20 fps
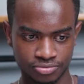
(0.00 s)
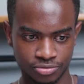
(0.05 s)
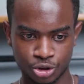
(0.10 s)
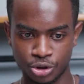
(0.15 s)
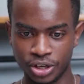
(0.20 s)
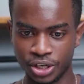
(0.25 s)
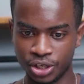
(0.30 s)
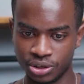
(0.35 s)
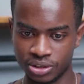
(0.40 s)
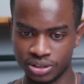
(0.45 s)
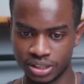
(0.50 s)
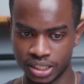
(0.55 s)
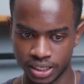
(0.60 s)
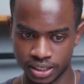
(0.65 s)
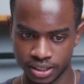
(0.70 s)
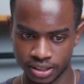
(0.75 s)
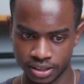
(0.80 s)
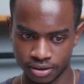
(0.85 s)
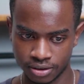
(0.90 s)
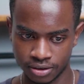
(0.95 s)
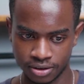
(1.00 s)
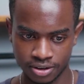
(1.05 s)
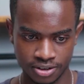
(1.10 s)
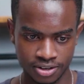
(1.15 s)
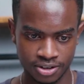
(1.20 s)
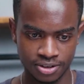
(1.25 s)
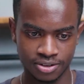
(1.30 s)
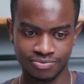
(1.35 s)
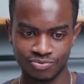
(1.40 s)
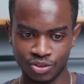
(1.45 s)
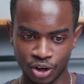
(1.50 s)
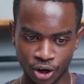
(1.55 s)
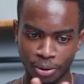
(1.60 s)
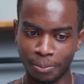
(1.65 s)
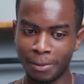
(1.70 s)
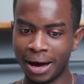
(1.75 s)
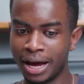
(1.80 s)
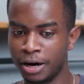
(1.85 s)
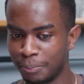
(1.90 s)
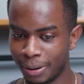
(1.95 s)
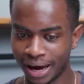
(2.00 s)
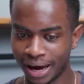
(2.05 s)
triggered the command